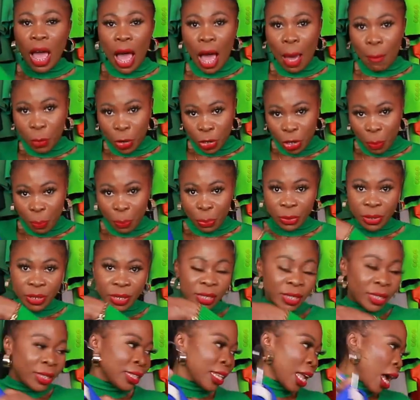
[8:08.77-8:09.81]
I'm going to put
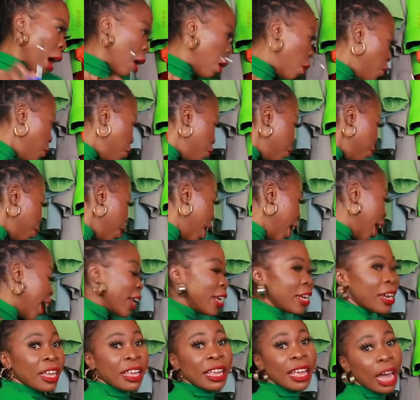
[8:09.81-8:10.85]
this down
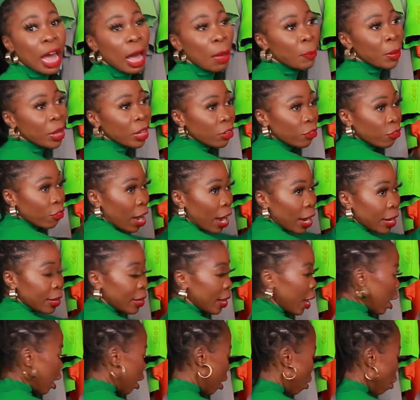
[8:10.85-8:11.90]
and then grab it right
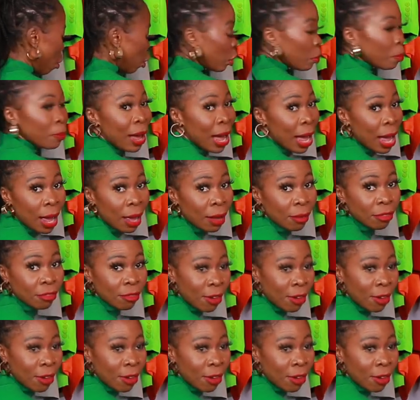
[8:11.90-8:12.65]
there on my